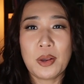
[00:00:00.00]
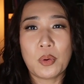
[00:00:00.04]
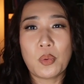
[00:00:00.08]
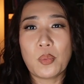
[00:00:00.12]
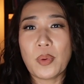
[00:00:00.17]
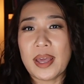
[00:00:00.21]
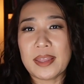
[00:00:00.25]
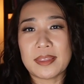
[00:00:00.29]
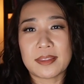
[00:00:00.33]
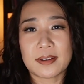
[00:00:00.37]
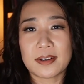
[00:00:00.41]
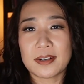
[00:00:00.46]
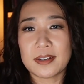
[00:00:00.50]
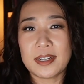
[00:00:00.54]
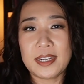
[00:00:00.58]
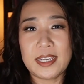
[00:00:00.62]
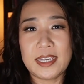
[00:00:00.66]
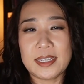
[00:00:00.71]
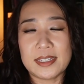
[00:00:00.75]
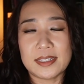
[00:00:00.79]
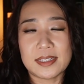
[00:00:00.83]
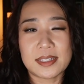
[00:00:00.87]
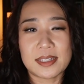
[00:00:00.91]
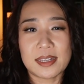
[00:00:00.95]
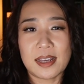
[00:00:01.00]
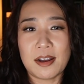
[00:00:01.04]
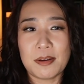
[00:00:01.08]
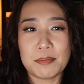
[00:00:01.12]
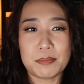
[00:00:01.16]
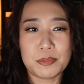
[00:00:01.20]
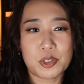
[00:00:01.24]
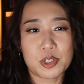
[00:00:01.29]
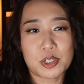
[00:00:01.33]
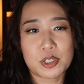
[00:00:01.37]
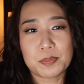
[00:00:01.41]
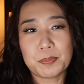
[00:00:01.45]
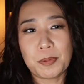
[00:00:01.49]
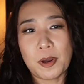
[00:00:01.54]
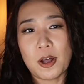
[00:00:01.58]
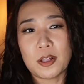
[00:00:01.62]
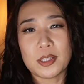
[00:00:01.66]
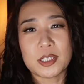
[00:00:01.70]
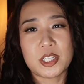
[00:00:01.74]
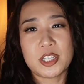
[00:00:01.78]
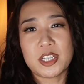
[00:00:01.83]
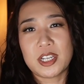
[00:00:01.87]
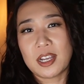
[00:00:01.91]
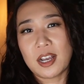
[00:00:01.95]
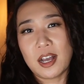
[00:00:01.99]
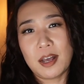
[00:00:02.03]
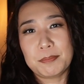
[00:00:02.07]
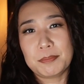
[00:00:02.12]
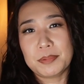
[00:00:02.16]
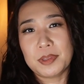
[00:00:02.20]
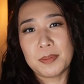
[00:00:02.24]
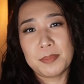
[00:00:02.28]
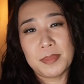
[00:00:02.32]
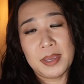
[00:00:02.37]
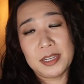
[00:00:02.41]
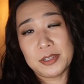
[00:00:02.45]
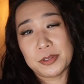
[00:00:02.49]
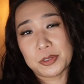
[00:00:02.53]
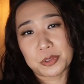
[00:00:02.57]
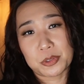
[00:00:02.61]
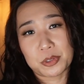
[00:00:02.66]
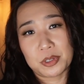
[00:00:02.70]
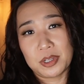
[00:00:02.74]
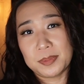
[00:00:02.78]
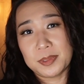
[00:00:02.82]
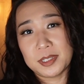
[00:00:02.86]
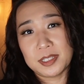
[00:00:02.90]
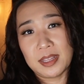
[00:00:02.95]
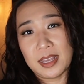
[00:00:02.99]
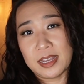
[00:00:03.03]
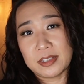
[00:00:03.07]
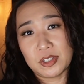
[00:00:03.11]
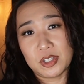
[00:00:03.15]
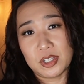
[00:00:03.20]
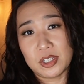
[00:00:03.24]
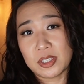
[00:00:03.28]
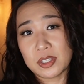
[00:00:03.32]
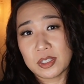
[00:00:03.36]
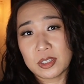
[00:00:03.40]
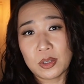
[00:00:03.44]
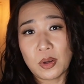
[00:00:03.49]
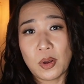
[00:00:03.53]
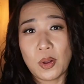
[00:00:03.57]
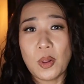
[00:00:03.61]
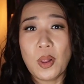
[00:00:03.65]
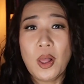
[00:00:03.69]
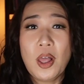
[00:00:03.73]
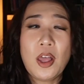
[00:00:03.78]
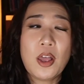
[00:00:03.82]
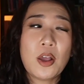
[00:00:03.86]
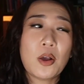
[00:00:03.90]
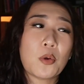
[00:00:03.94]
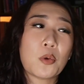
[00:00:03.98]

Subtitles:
whether it's just polishing up the manuscript that she stole